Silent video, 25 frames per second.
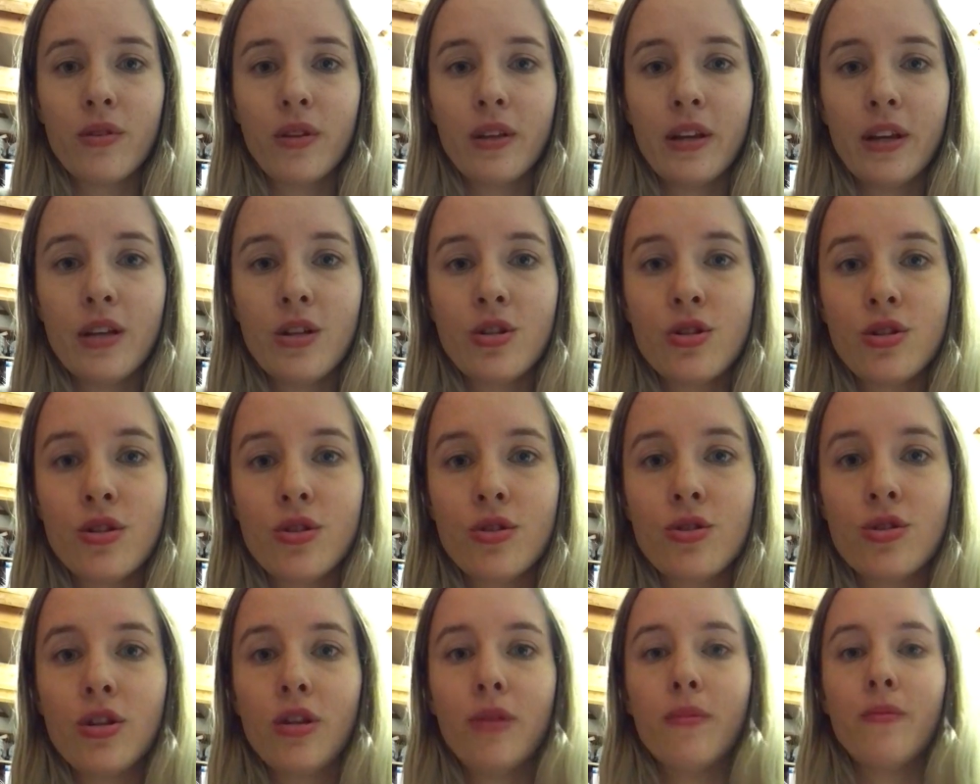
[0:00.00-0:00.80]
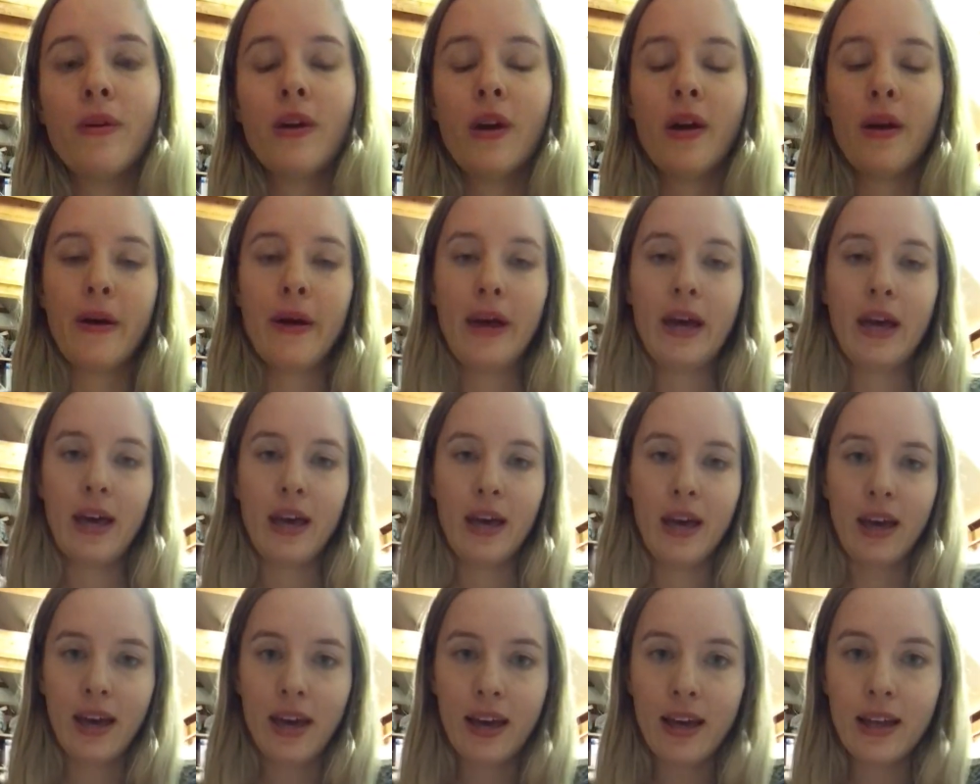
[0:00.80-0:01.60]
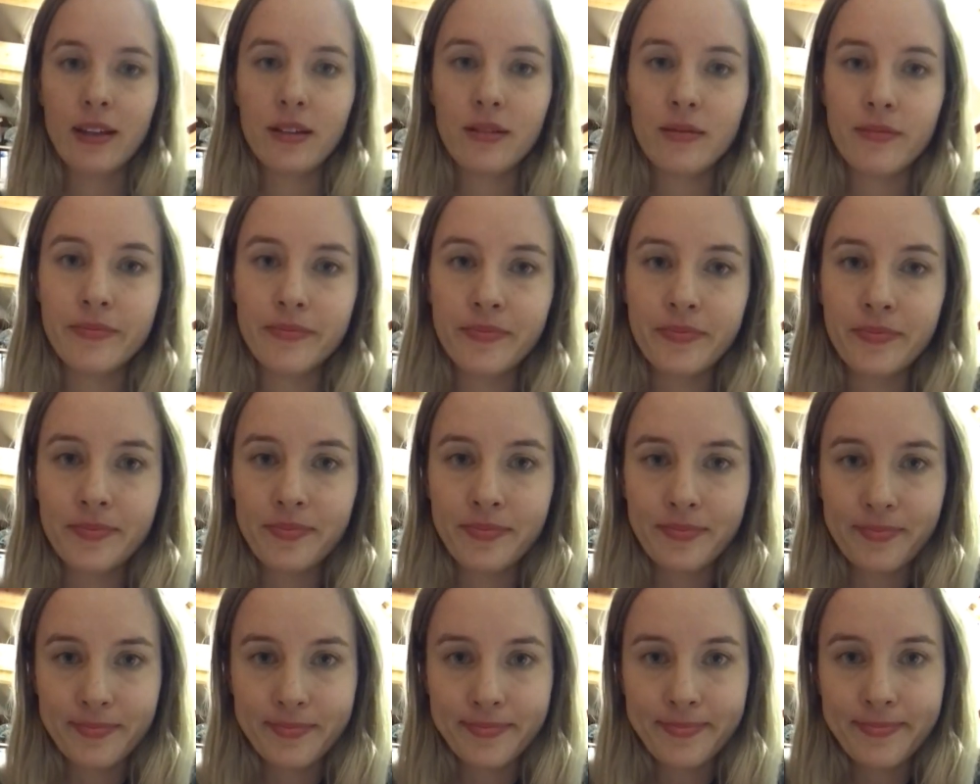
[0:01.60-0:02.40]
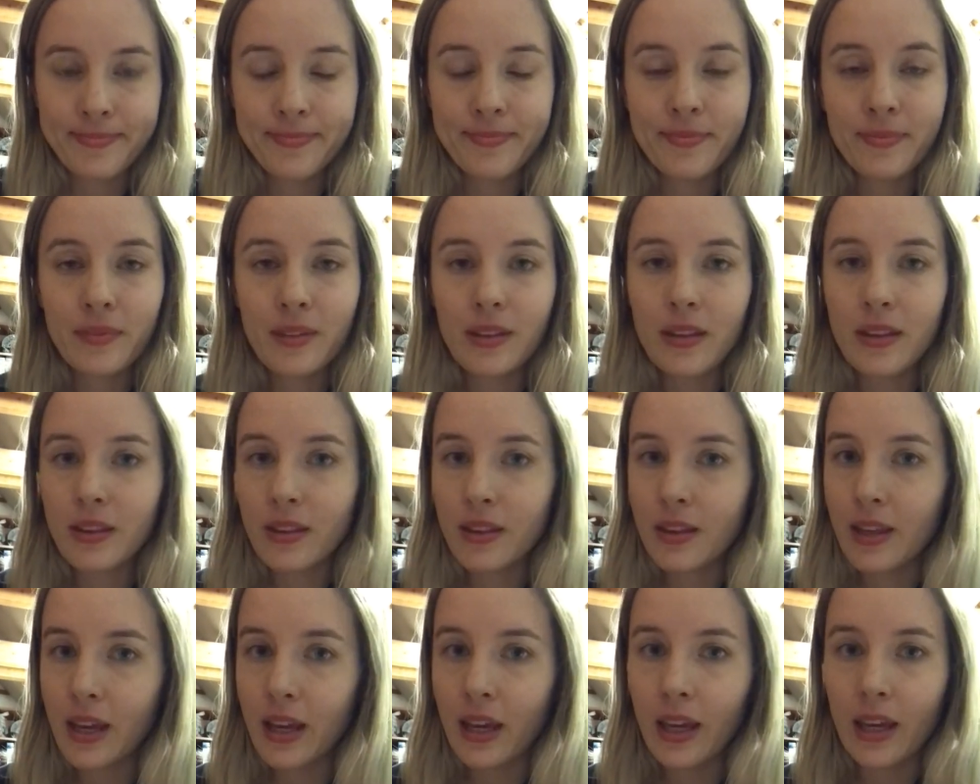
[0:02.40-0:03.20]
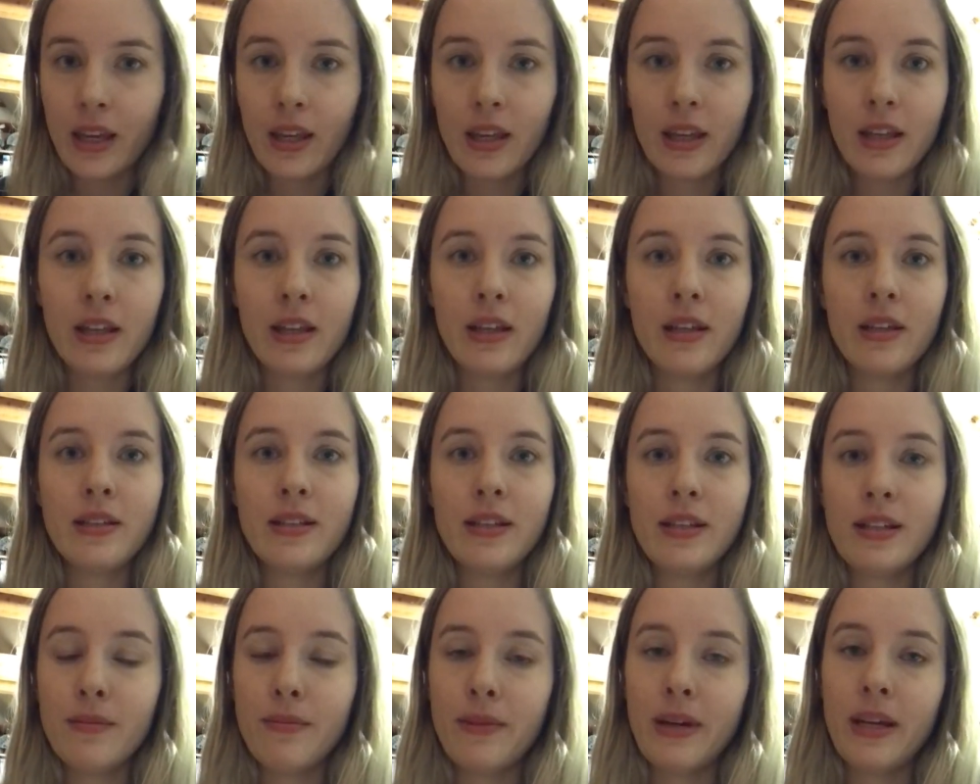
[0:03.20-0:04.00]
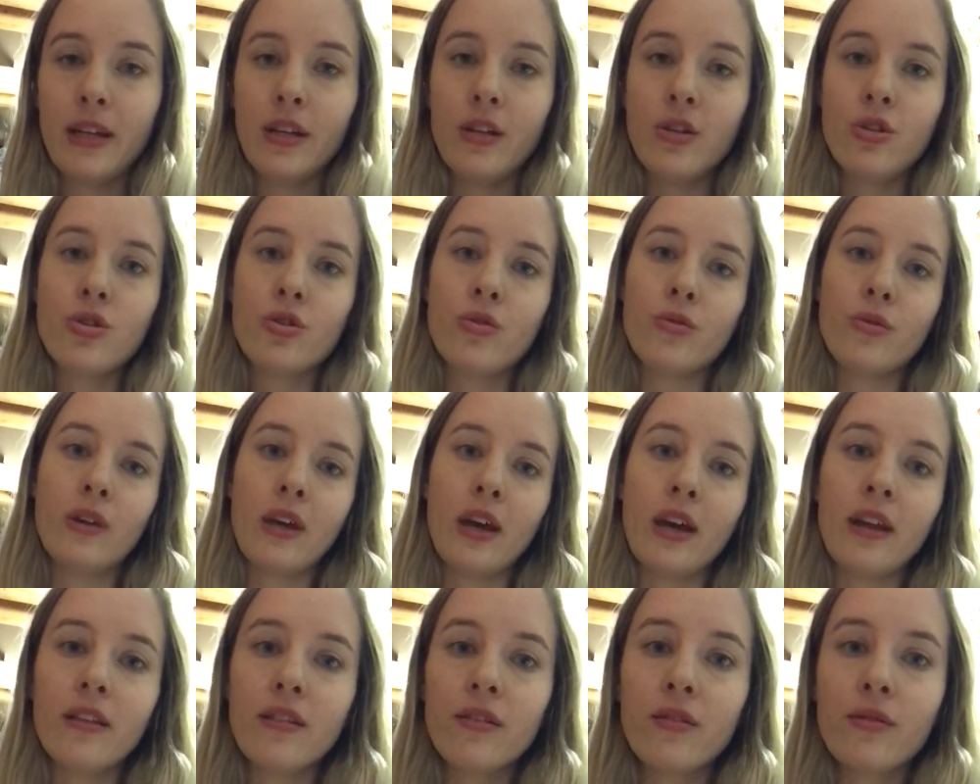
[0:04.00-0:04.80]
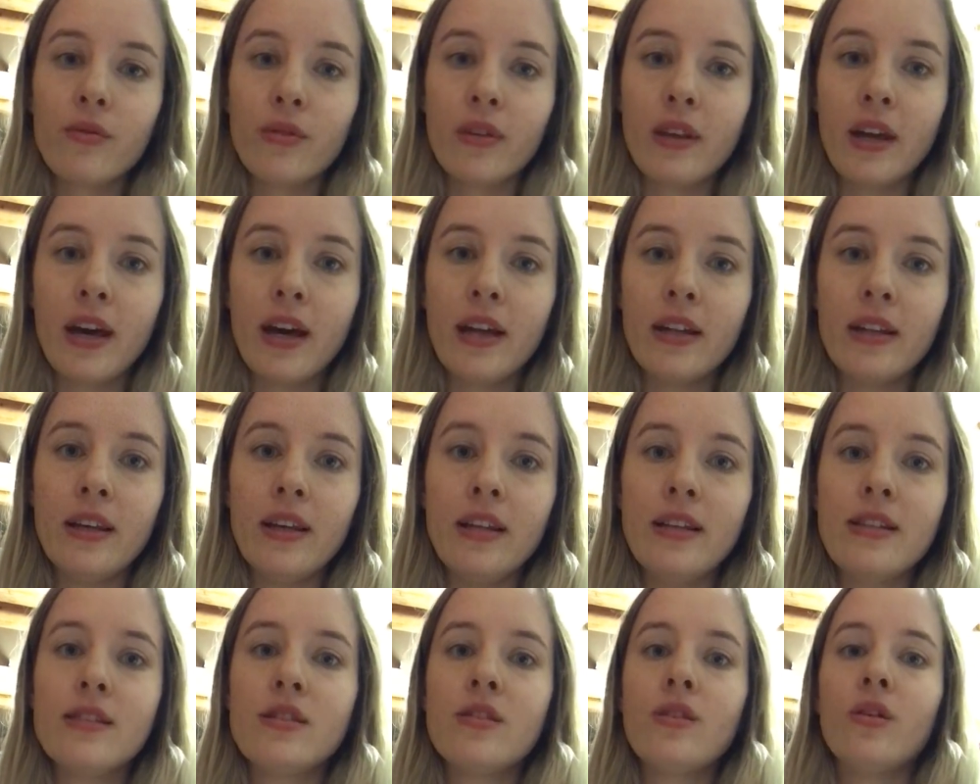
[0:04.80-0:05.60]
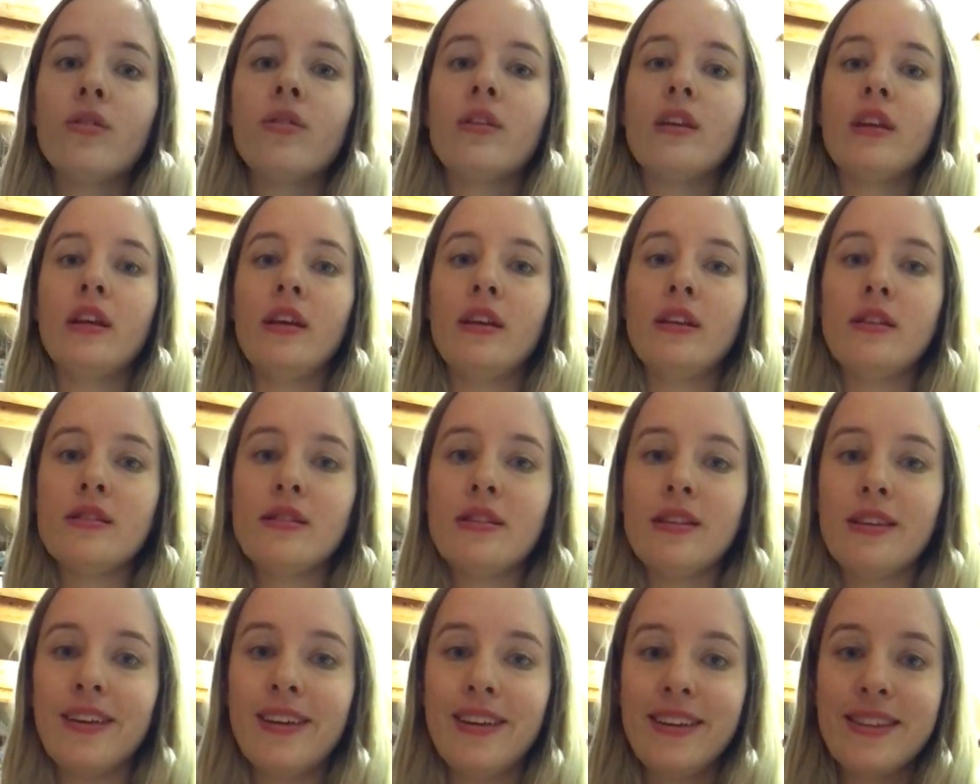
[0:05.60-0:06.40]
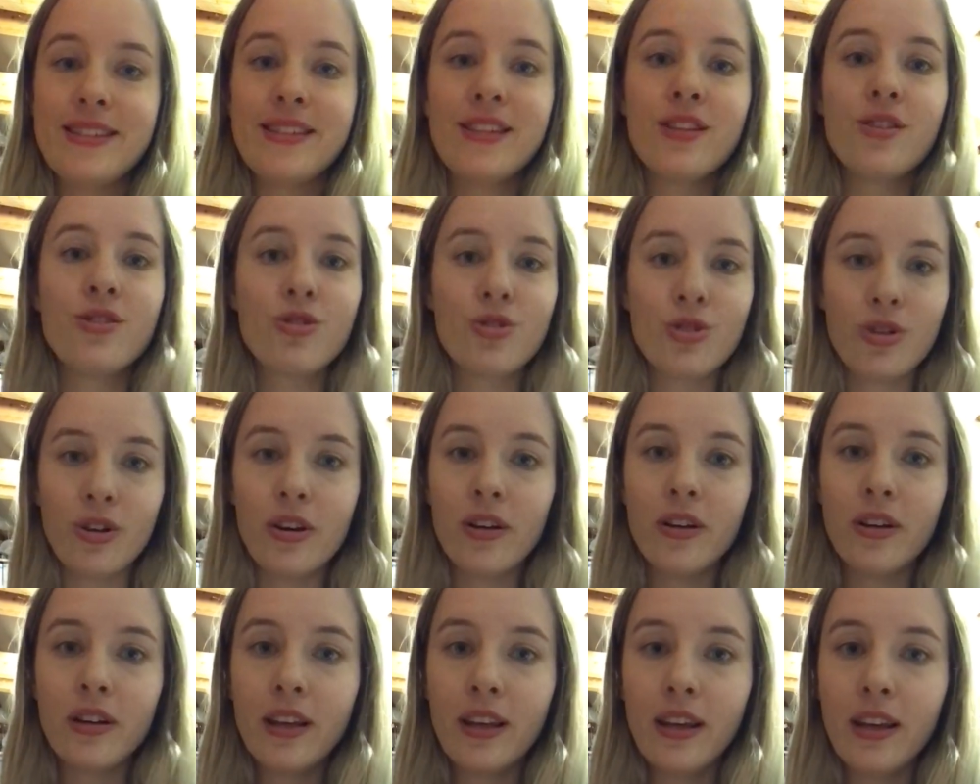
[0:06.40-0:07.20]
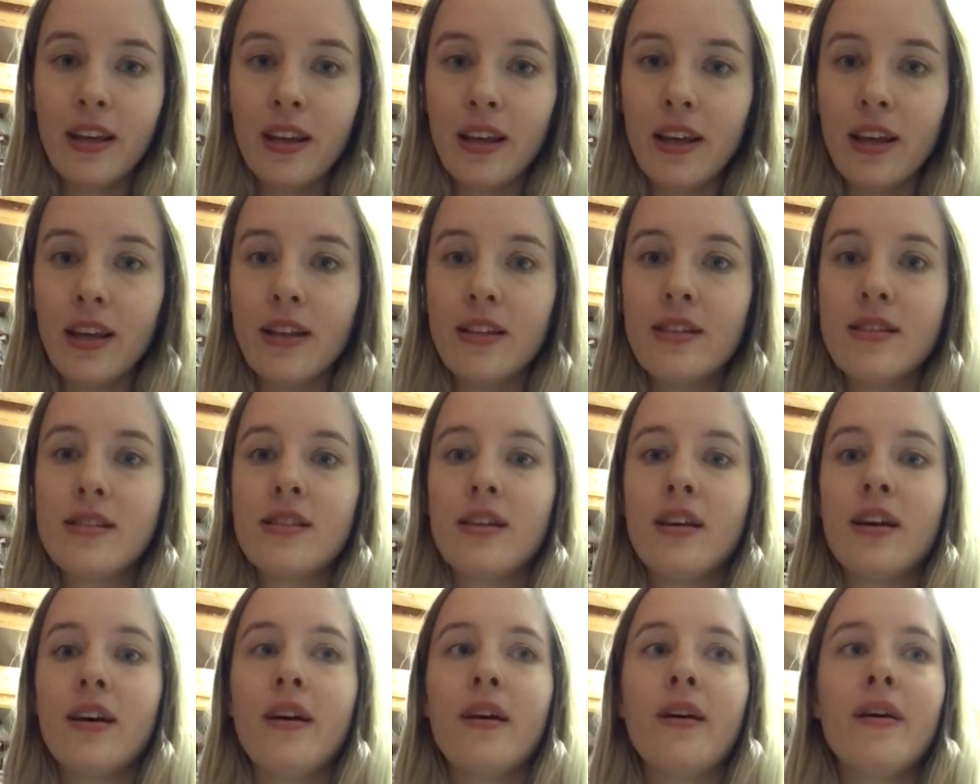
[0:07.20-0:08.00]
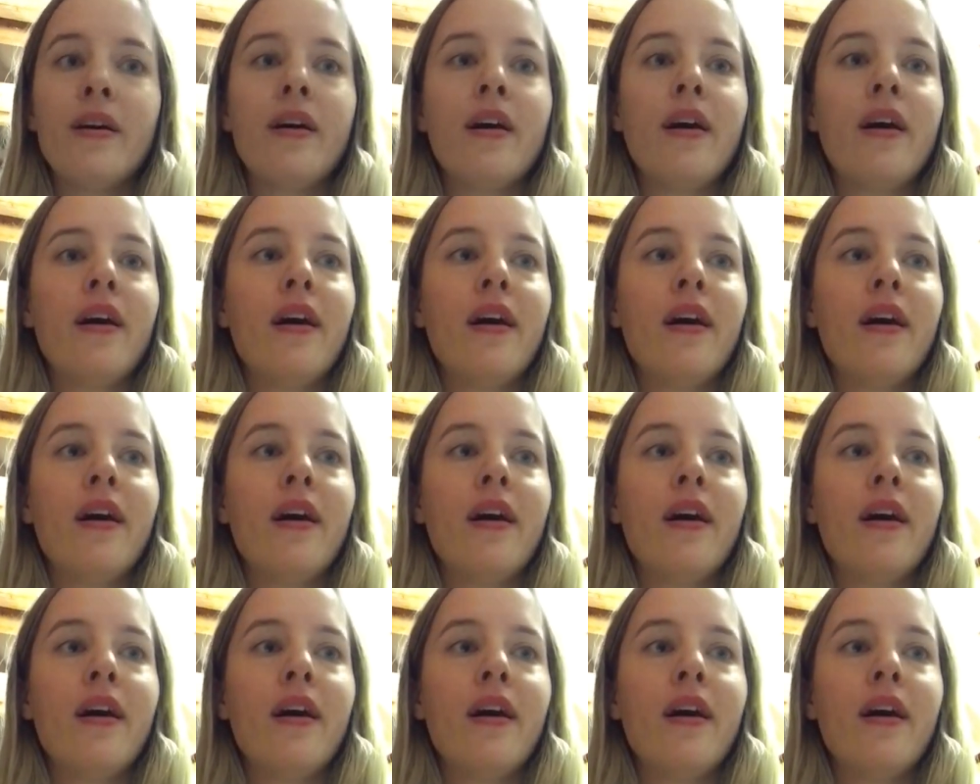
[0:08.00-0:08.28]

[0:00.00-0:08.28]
relationship, and they did manage to get through that. It's not easy. It's a journey. It's a